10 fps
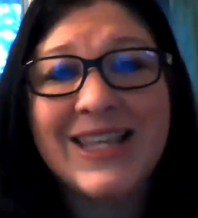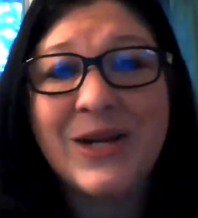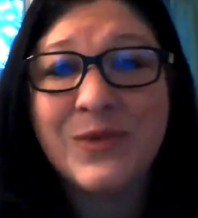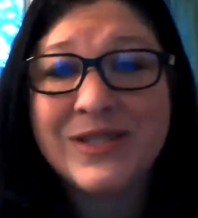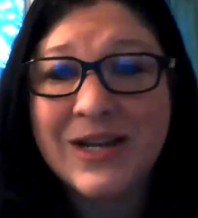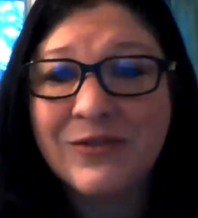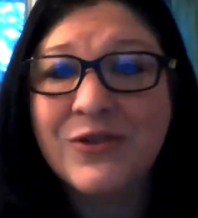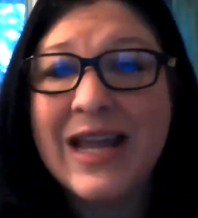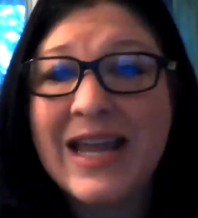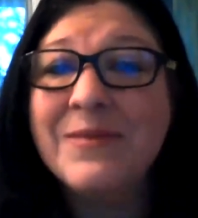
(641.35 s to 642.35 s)
there were several
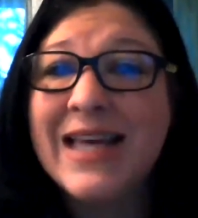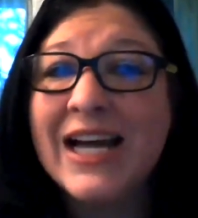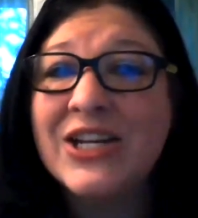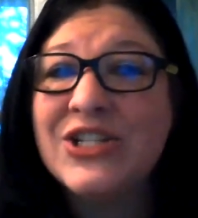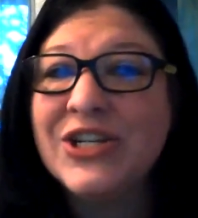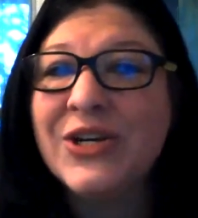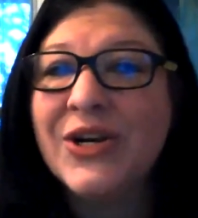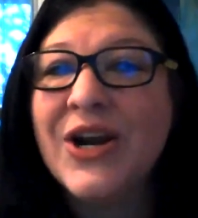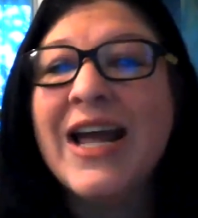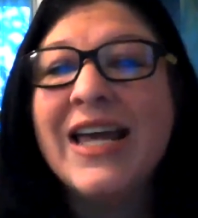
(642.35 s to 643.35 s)
games last
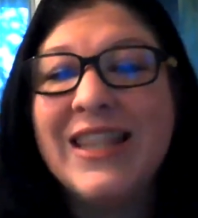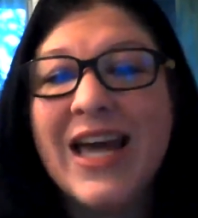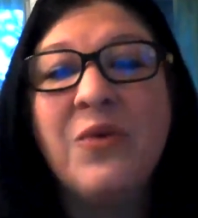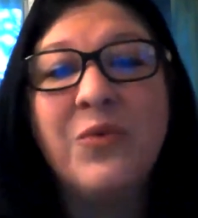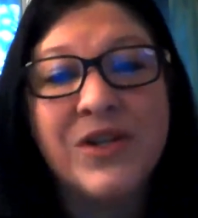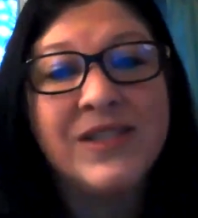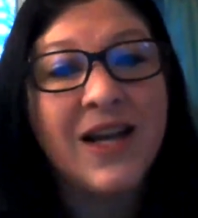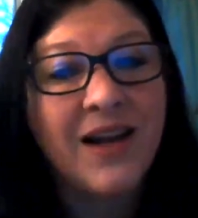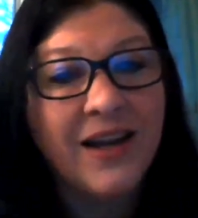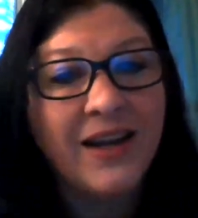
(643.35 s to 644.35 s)
year that were
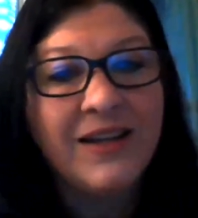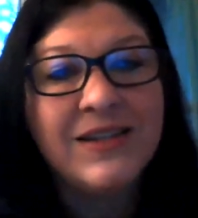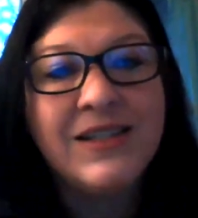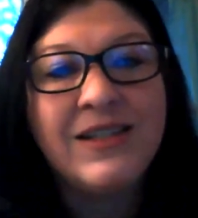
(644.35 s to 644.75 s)
signed,